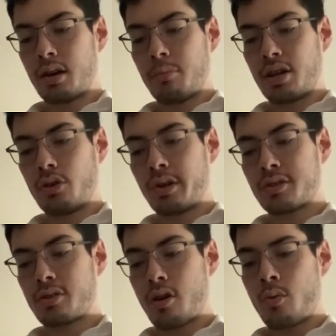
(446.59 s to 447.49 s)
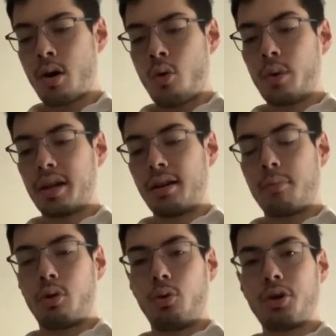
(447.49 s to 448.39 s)
By doing so, we can
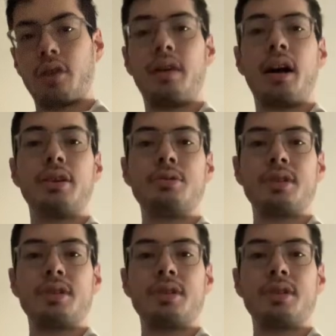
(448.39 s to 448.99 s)
uphold our values